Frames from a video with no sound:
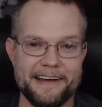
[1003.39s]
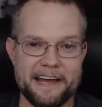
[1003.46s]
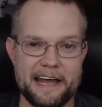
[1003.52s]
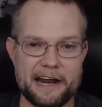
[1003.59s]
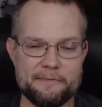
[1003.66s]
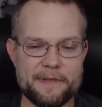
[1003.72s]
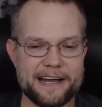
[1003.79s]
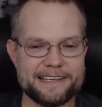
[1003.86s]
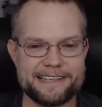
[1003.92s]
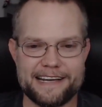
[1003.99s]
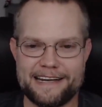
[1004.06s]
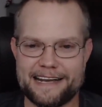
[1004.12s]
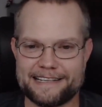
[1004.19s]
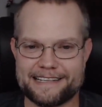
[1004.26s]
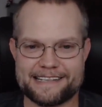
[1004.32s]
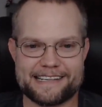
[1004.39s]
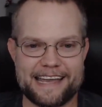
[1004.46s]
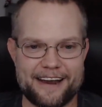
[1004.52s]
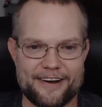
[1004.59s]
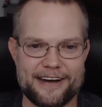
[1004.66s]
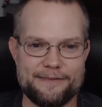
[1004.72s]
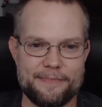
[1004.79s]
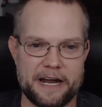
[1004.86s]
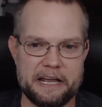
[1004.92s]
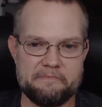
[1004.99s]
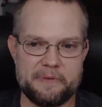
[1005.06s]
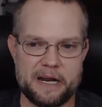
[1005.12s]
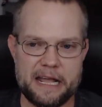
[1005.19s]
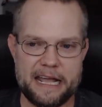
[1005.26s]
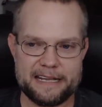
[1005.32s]
And I'm not saying that to scare anybody,
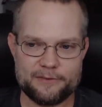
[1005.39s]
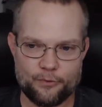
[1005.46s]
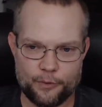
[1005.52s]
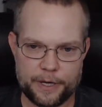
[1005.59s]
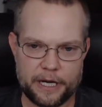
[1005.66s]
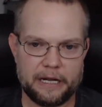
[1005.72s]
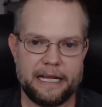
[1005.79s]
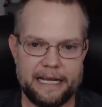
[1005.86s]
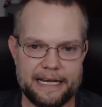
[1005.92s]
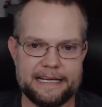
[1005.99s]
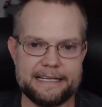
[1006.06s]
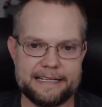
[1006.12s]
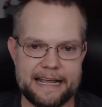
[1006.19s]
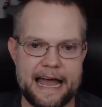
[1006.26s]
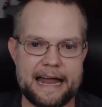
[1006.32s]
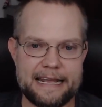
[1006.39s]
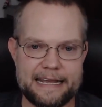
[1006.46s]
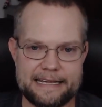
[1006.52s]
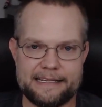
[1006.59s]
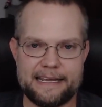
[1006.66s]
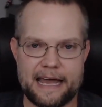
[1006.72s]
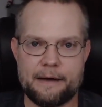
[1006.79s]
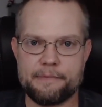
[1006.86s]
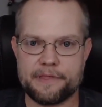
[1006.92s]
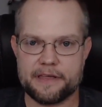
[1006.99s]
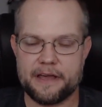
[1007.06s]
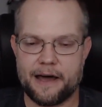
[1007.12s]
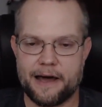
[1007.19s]
but it really is that in depth.